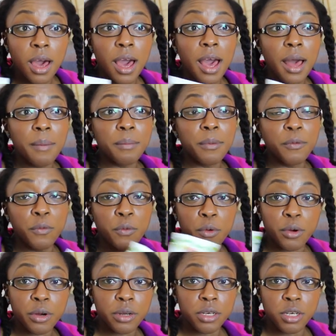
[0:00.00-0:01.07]
um,
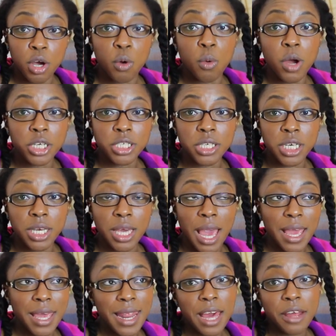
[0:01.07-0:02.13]
before co-washing
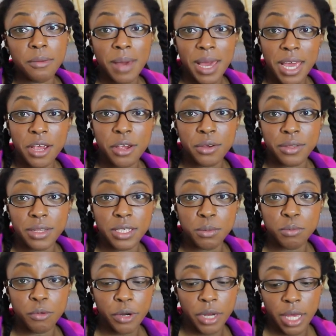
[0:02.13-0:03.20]
it out of my hair
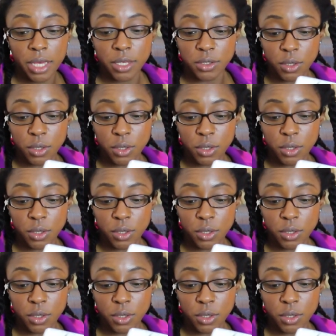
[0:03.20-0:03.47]
this morning.